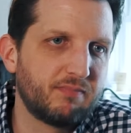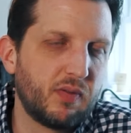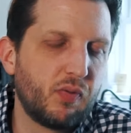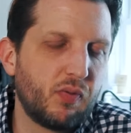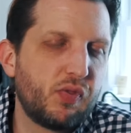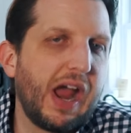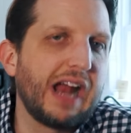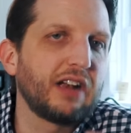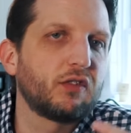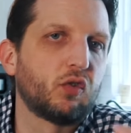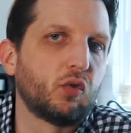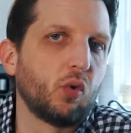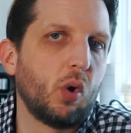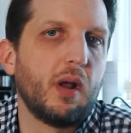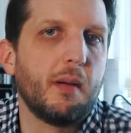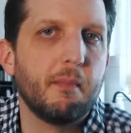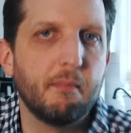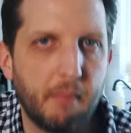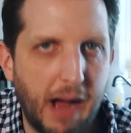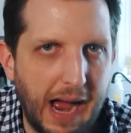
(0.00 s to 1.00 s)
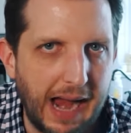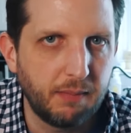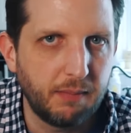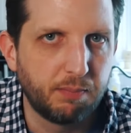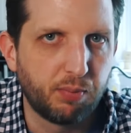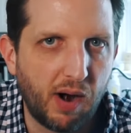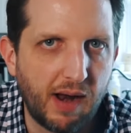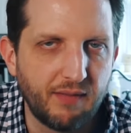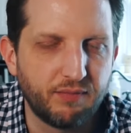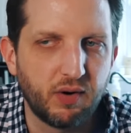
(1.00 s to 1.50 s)
That's sort of my
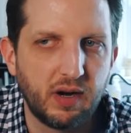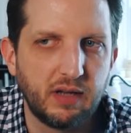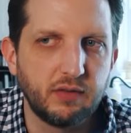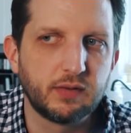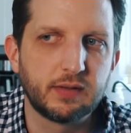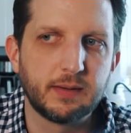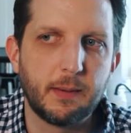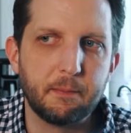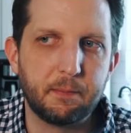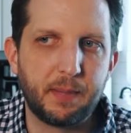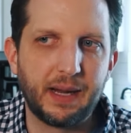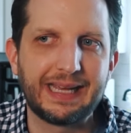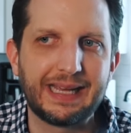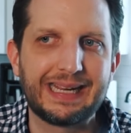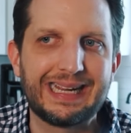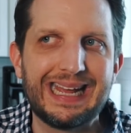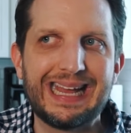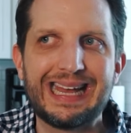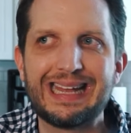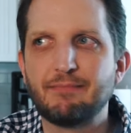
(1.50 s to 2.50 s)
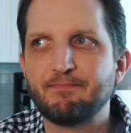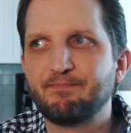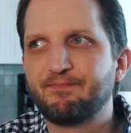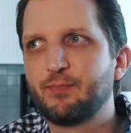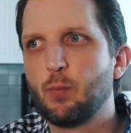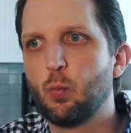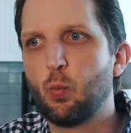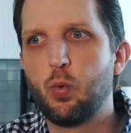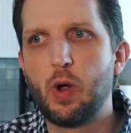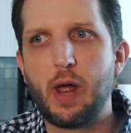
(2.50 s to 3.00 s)
preference. But again,
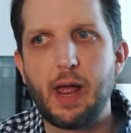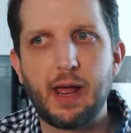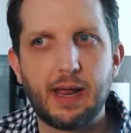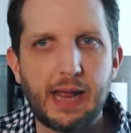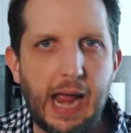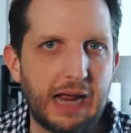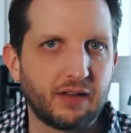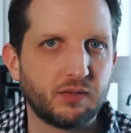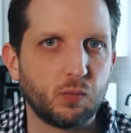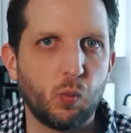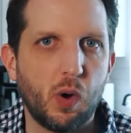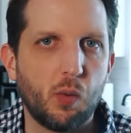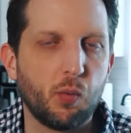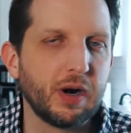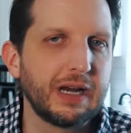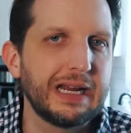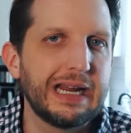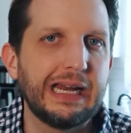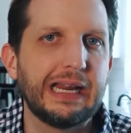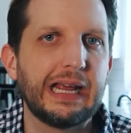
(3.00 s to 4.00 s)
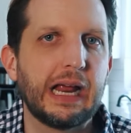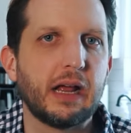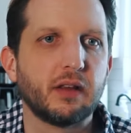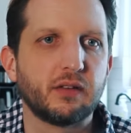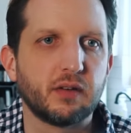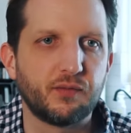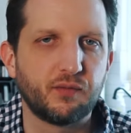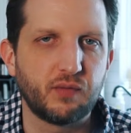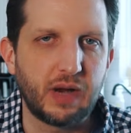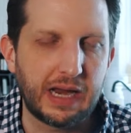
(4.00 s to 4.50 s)
when we're eating
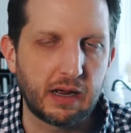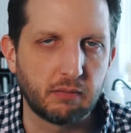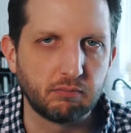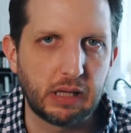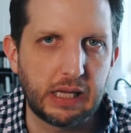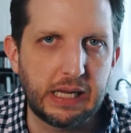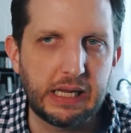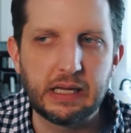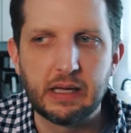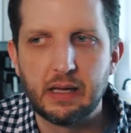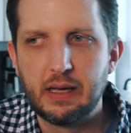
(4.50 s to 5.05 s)
as a family,